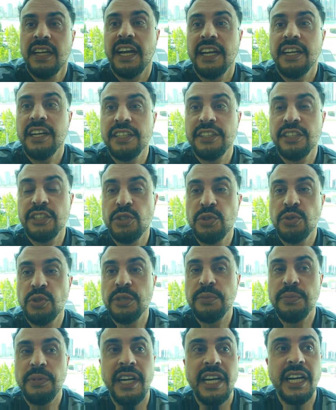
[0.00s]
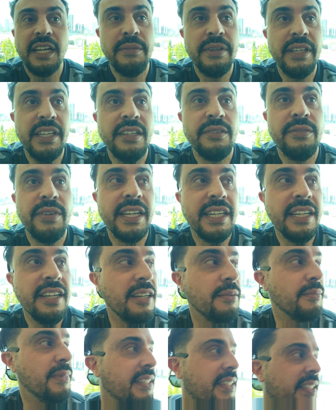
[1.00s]
I got Detroit behind me. Right now,
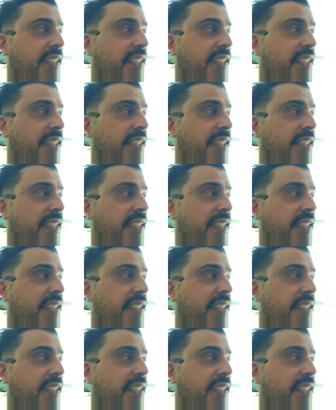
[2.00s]
I'm at